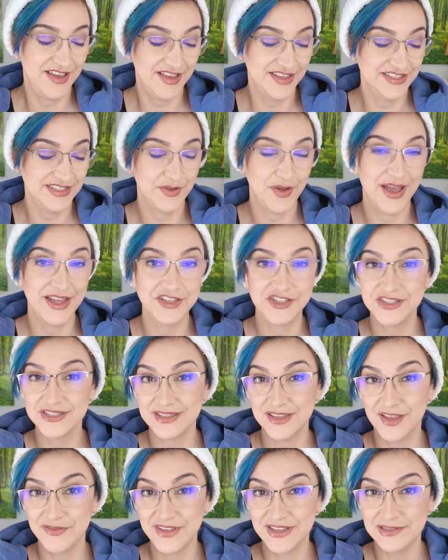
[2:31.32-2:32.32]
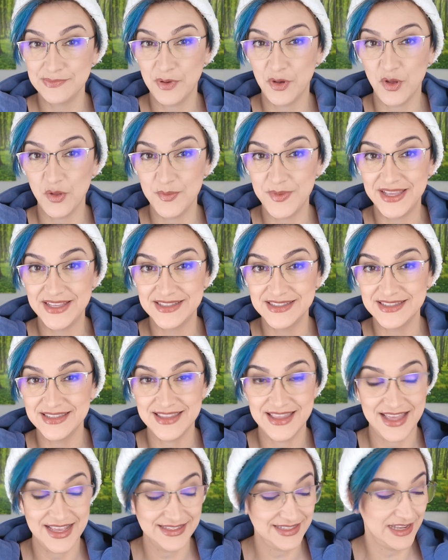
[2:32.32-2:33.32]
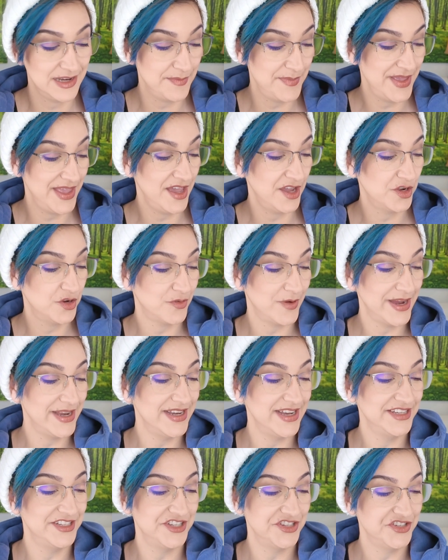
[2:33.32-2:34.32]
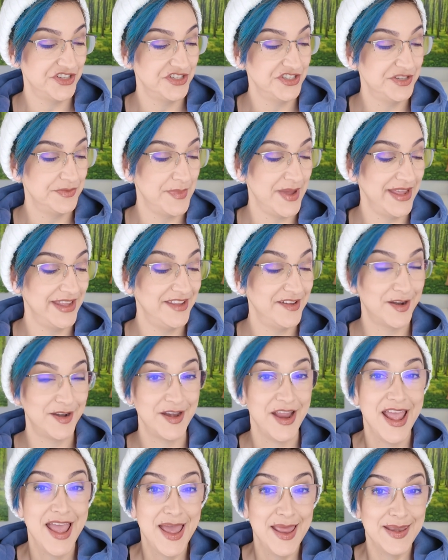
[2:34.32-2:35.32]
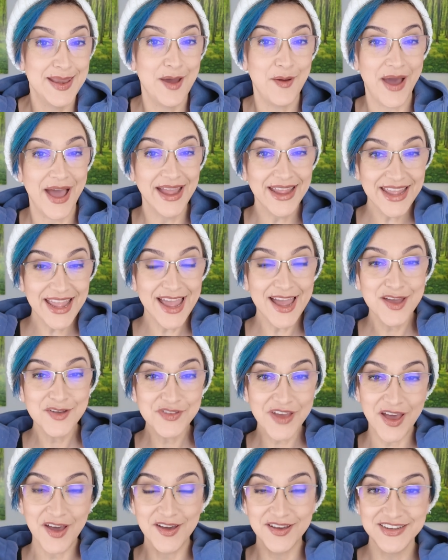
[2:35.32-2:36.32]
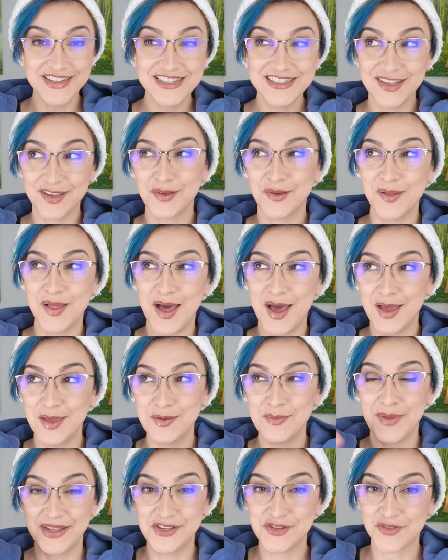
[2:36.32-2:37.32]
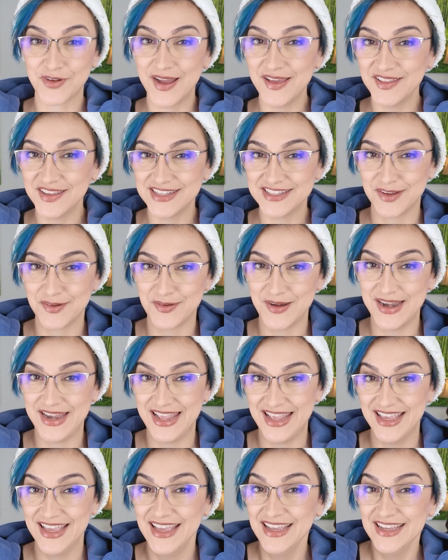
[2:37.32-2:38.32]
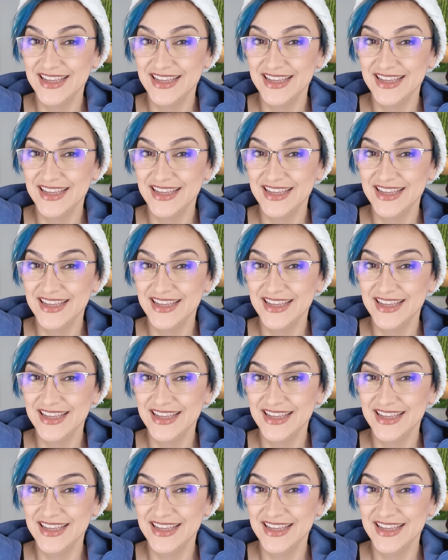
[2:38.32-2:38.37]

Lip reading: So I just love these pole beans. That's gonna be a great addition to my yard. Now I have a honeysuckle on my trellis already,